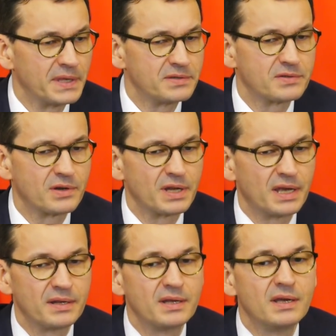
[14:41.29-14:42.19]

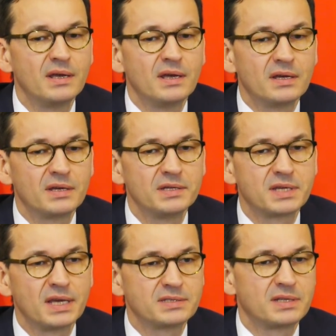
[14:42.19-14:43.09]
historian, he
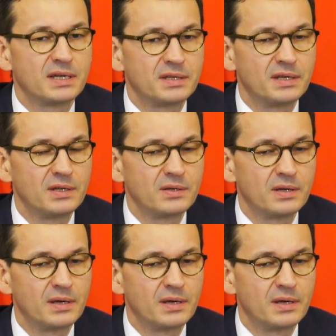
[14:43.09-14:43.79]
says that in